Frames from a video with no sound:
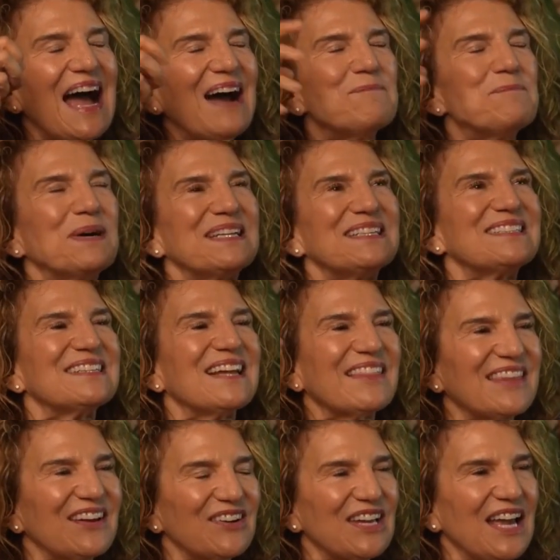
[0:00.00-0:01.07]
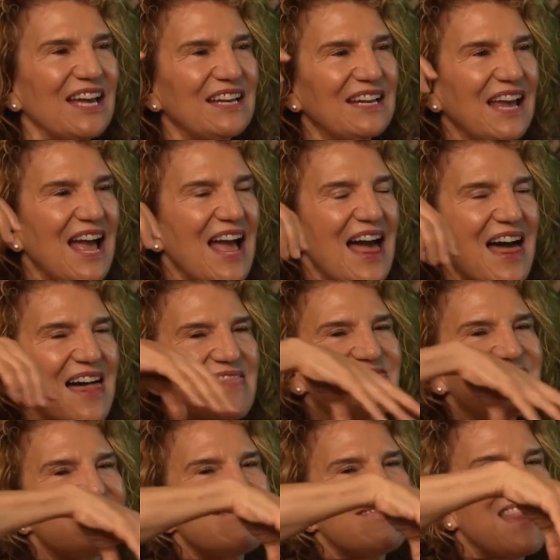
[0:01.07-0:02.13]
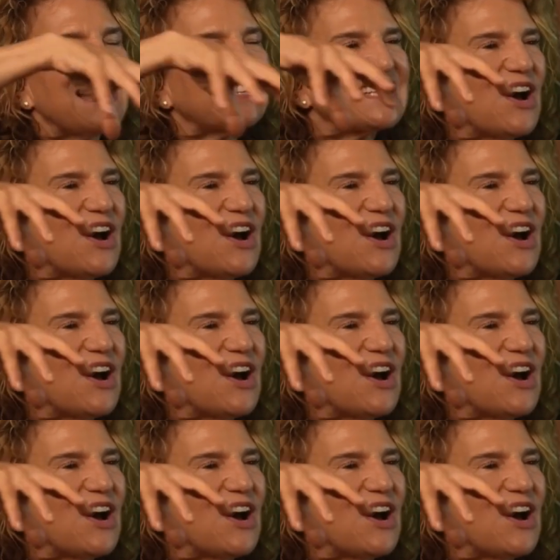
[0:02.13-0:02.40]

but it's not there yet. That's